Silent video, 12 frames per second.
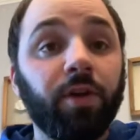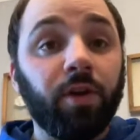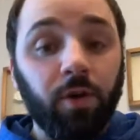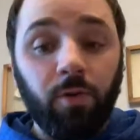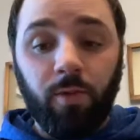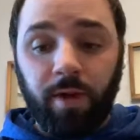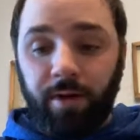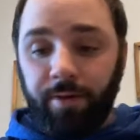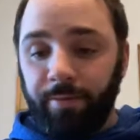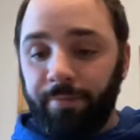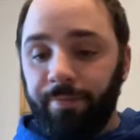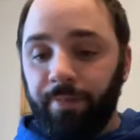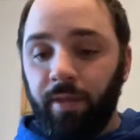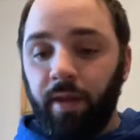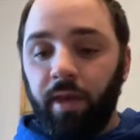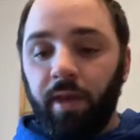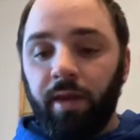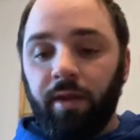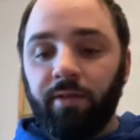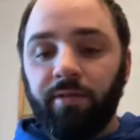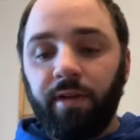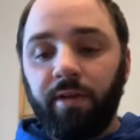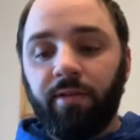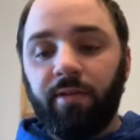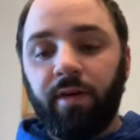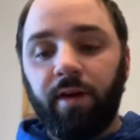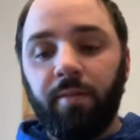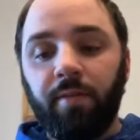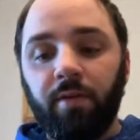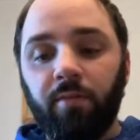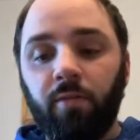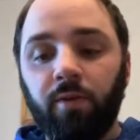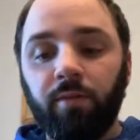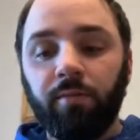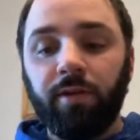nowhere. In Isaiah's time, the important